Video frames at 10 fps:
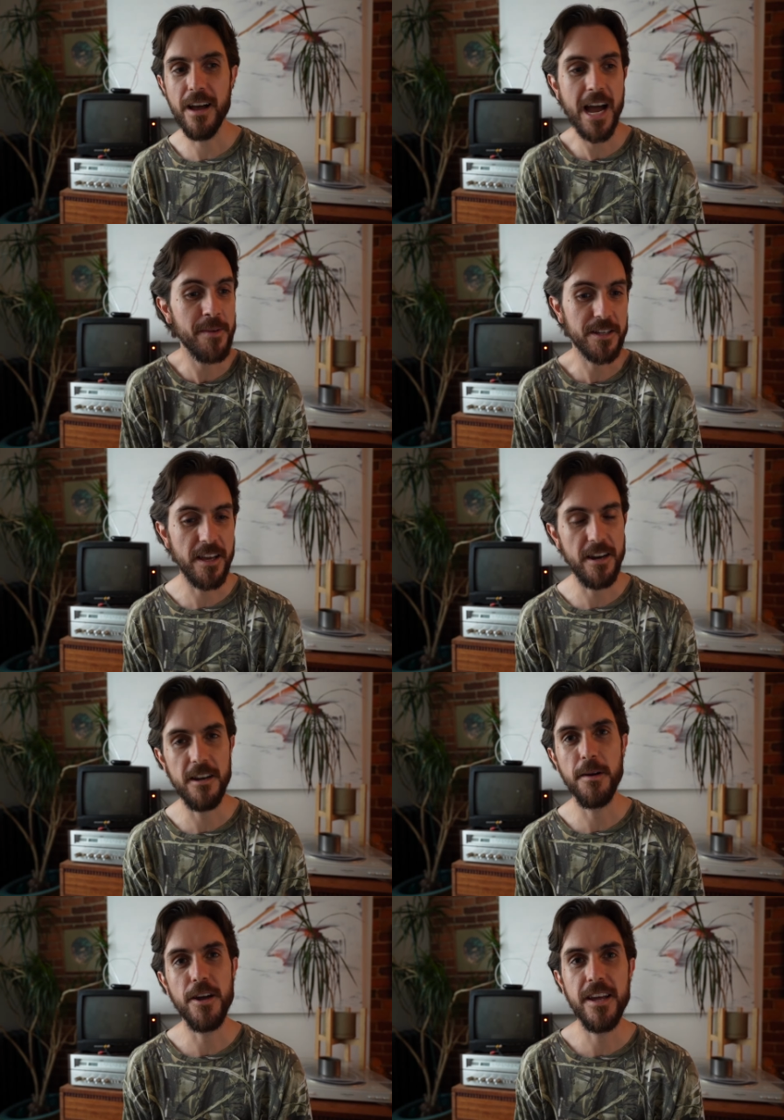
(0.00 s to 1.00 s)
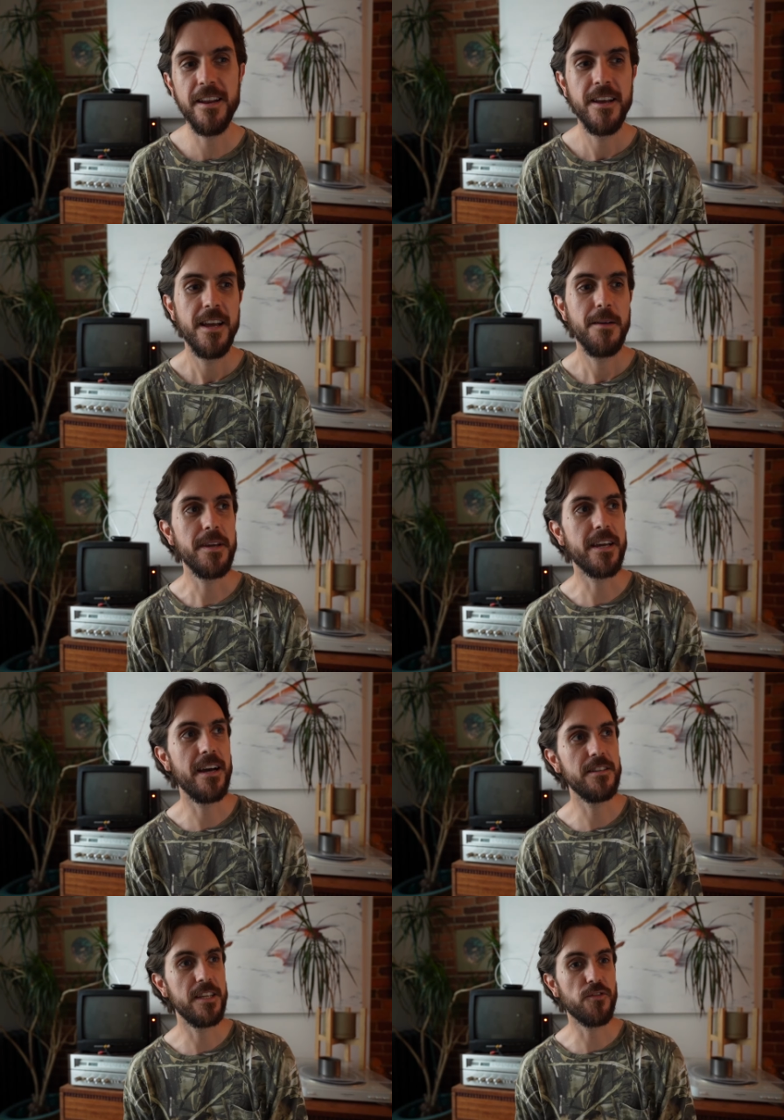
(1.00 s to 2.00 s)
I'm excited about it
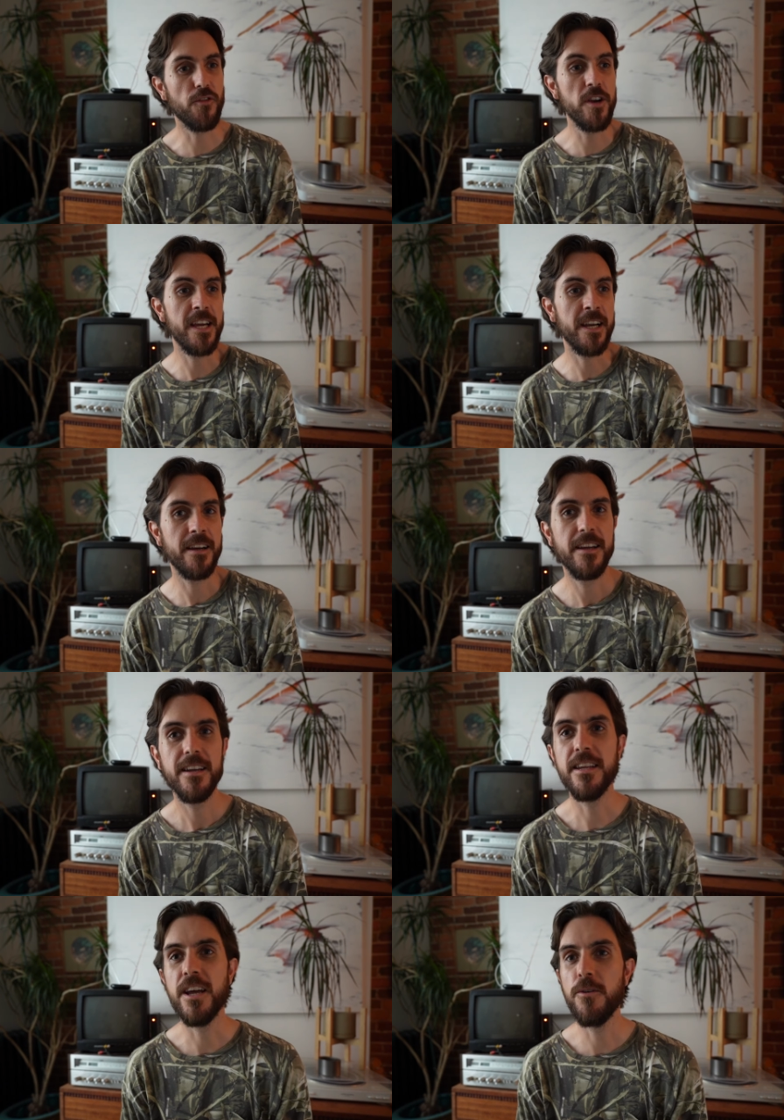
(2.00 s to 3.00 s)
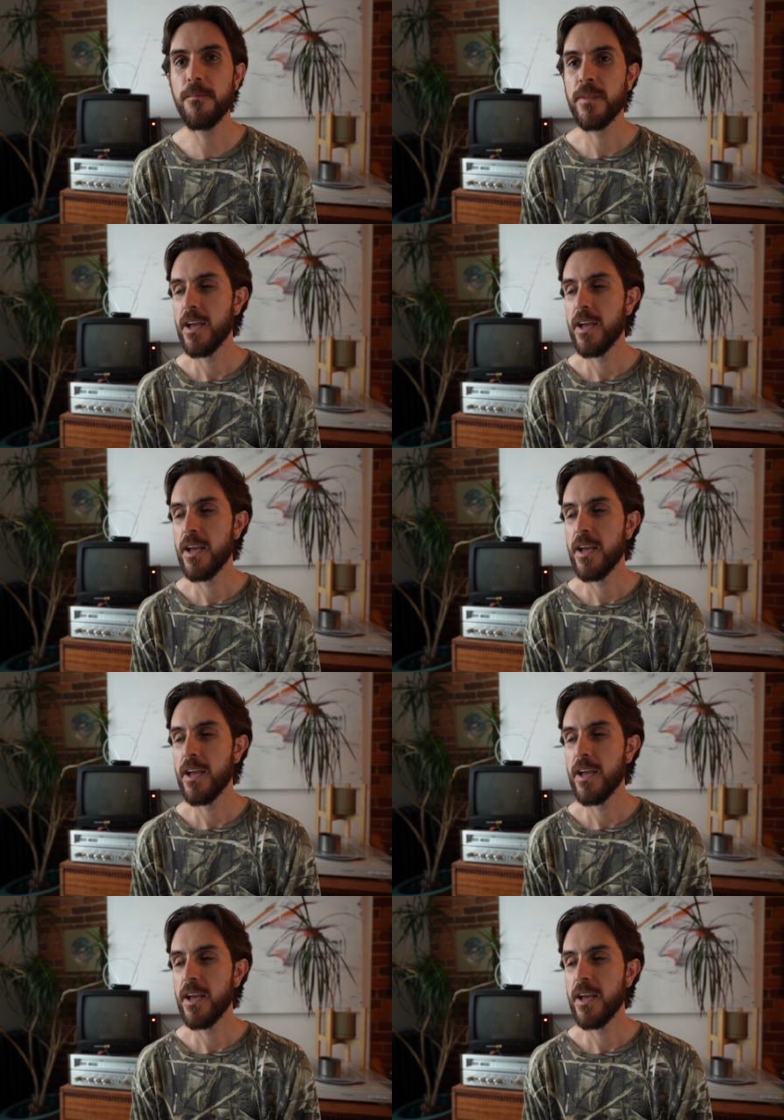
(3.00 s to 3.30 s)
because it's freeing, you know.